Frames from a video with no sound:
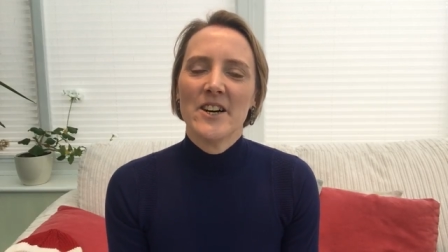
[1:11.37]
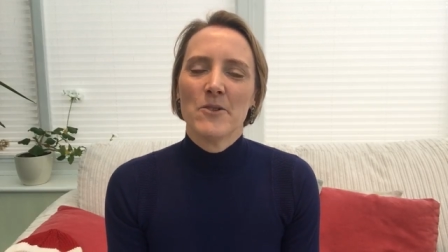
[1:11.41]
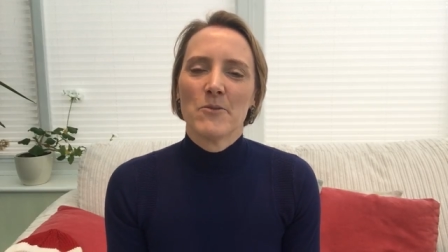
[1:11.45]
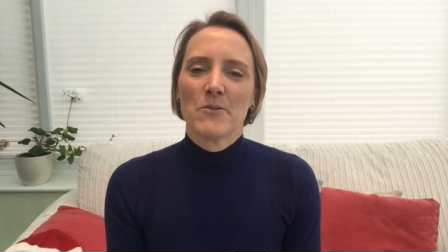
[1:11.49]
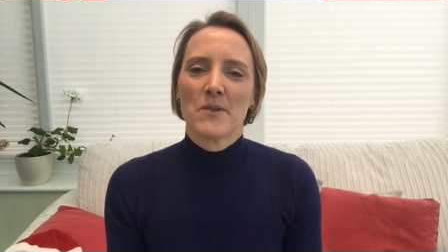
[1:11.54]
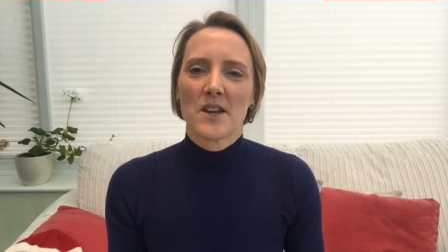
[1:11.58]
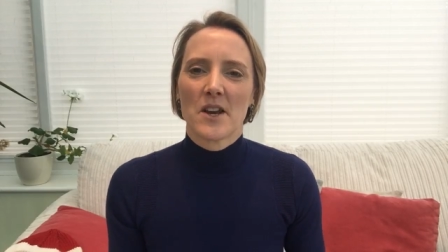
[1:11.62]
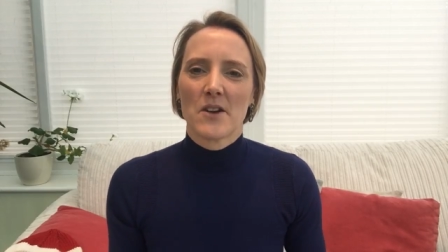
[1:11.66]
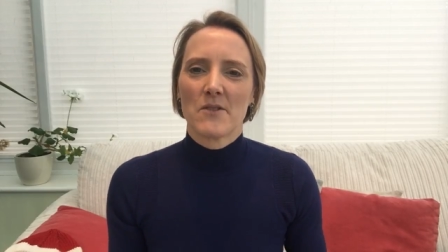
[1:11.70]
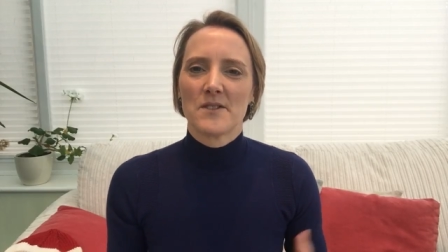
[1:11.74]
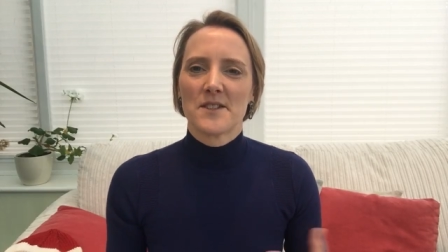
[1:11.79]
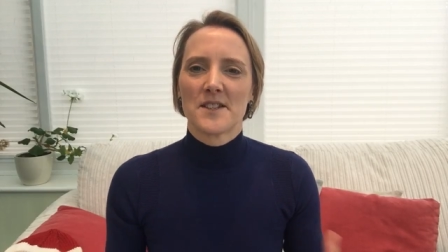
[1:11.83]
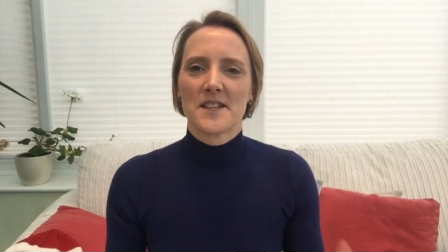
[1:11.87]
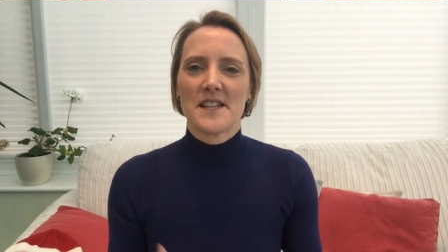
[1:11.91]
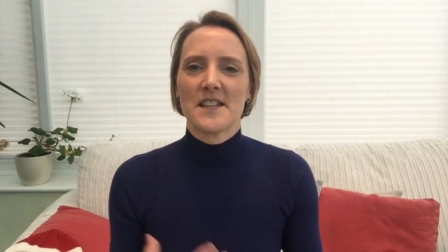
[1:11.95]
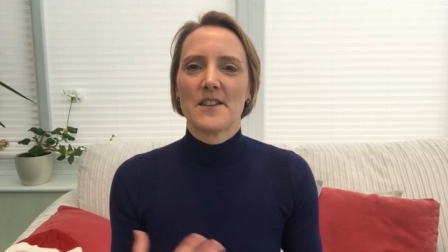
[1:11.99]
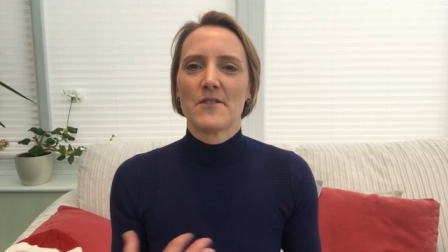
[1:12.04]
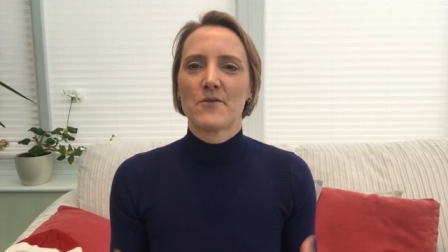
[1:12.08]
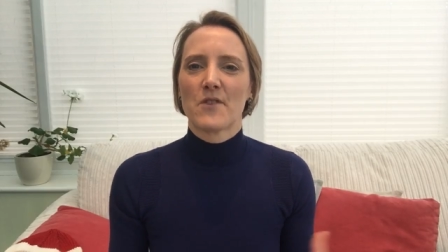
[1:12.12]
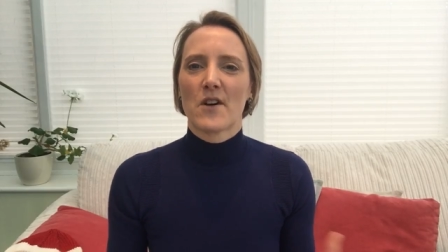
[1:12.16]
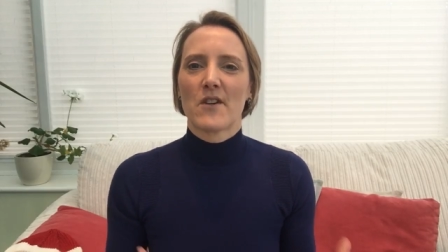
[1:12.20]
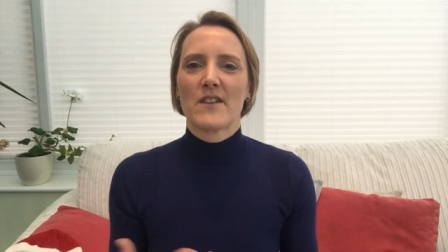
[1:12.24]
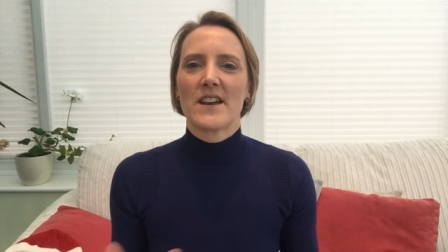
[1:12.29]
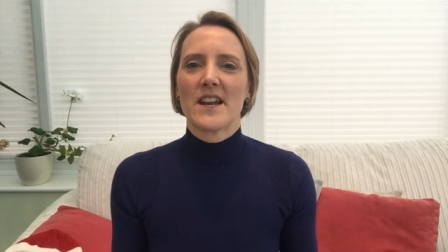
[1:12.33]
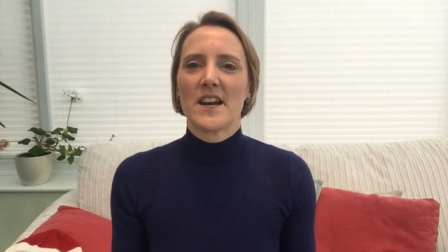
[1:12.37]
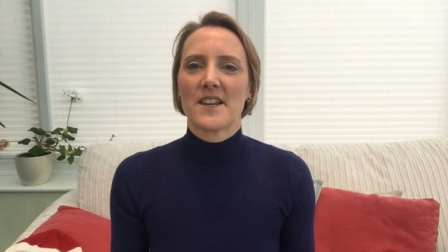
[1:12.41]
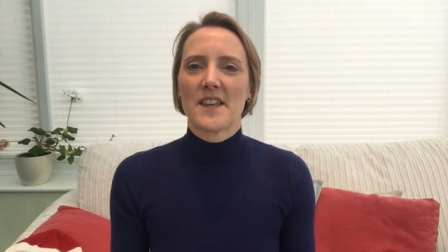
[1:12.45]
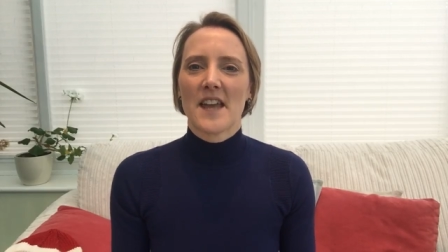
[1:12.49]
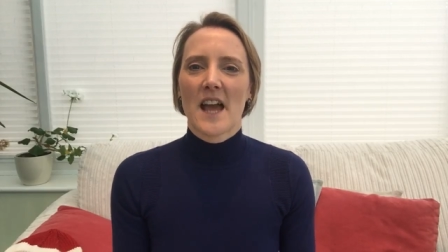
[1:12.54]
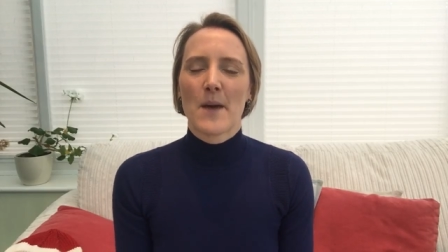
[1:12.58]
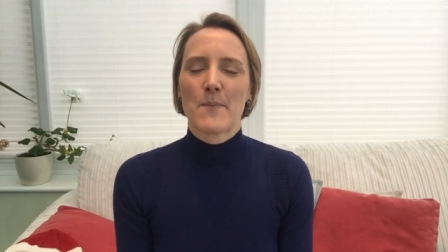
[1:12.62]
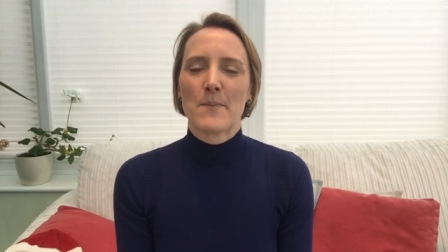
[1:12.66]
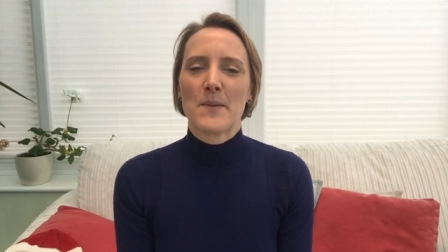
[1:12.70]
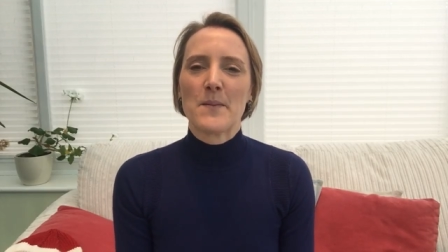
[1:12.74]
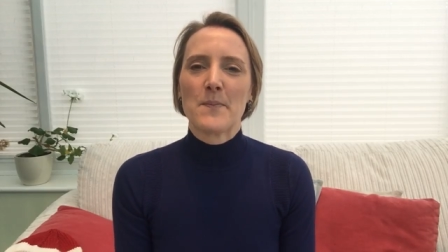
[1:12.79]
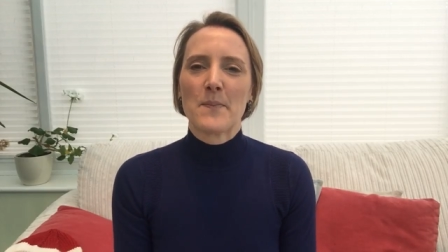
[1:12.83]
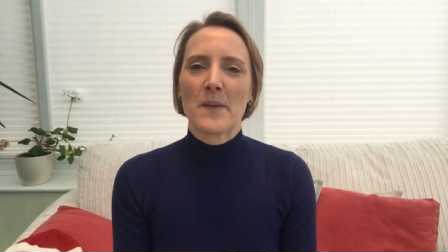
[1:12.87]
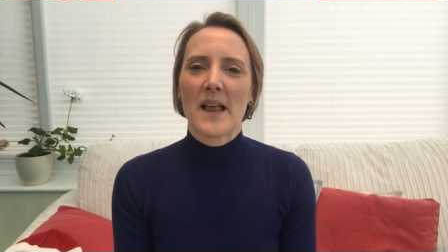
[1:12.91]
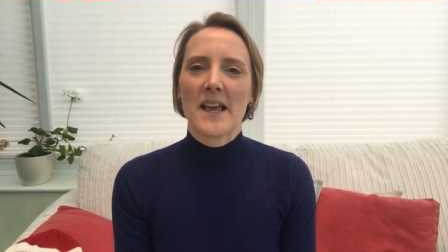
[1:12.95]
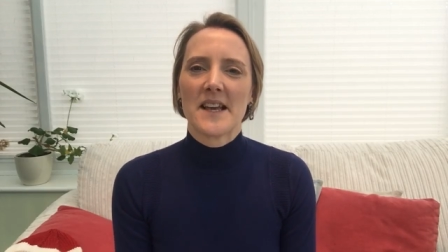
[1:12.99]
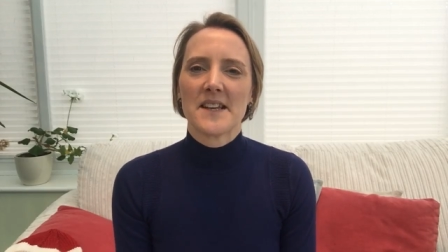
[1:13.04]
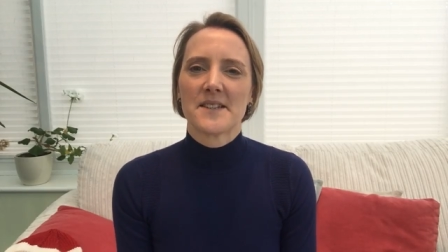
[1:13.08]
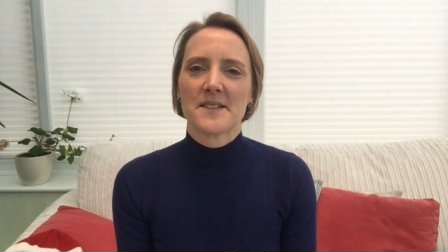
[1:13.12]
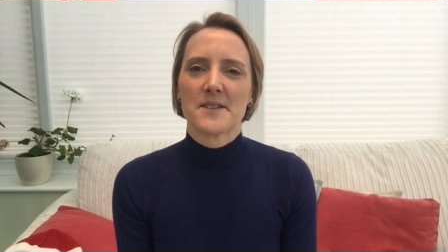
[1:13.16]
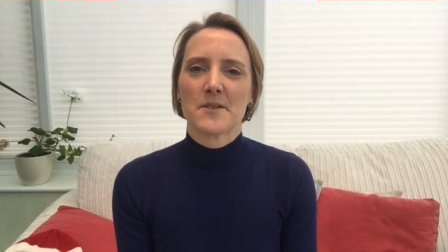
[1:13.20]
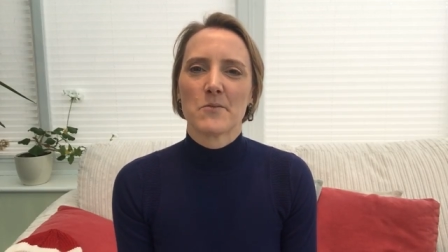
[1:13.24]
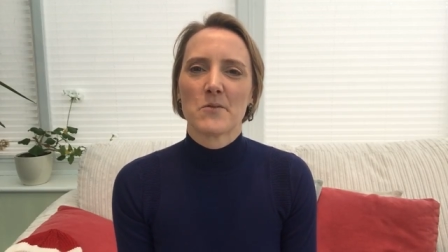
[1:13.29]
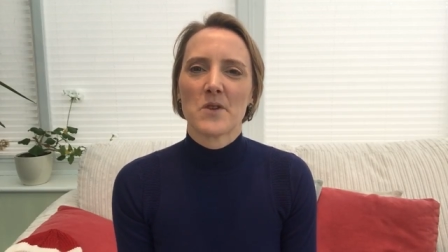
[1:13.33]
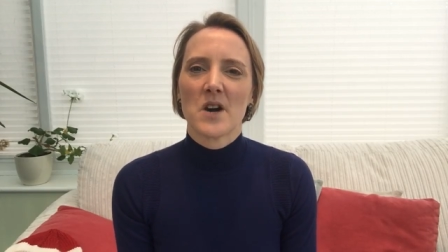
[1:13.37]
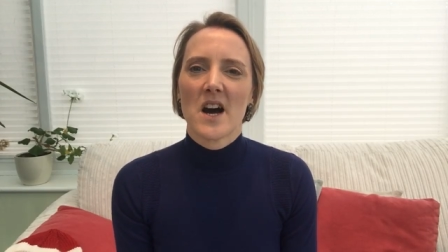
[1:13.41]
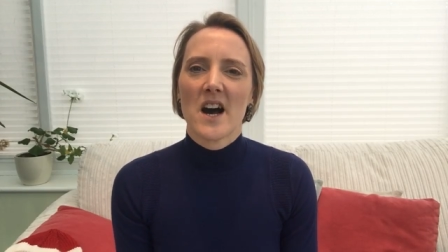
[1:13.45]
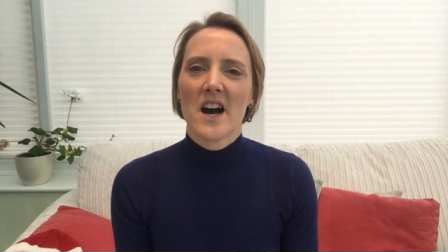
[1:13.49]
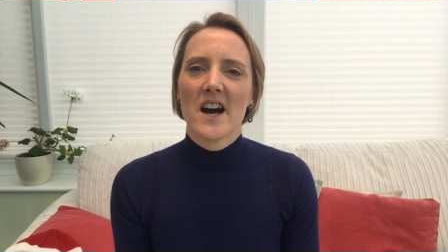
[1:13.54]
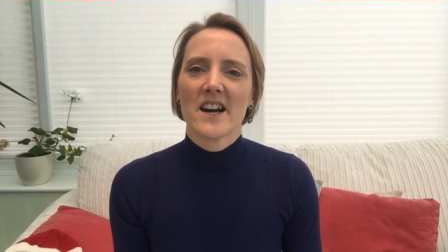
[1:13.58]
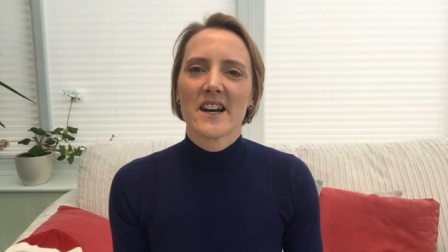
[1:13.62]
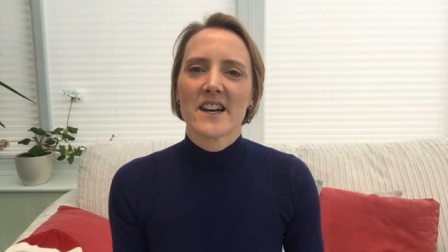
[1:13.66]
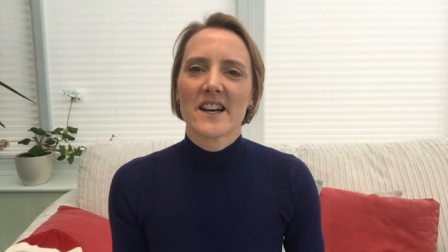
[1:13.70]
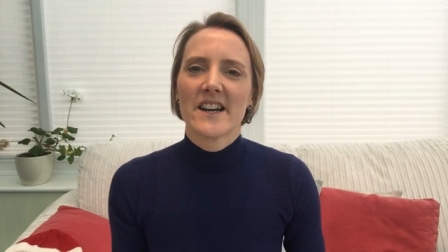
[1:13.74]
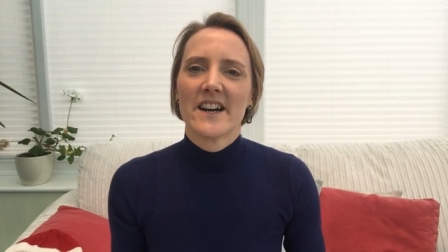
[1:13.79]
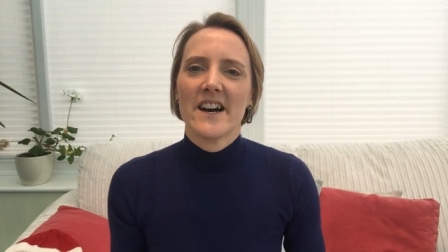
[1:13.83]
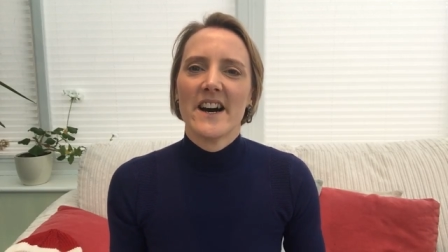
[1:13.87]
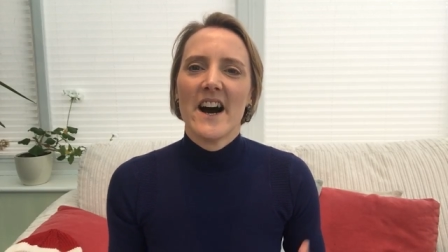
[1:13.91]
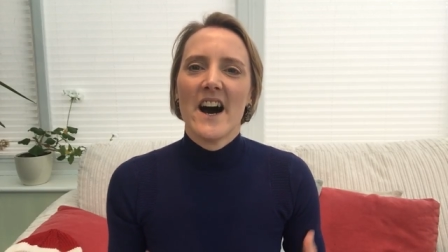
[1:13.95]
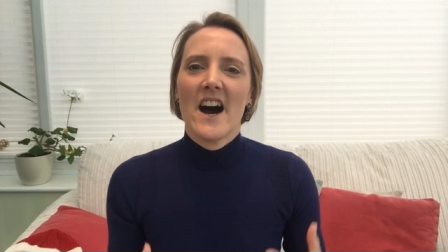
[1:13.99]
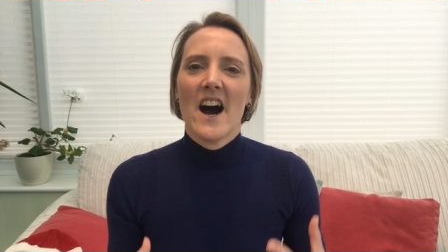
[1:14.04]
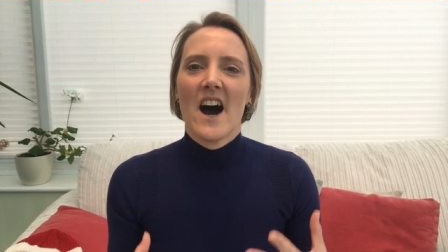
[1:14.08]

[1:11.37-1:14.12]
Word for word: when I was in a very unhappy place at work,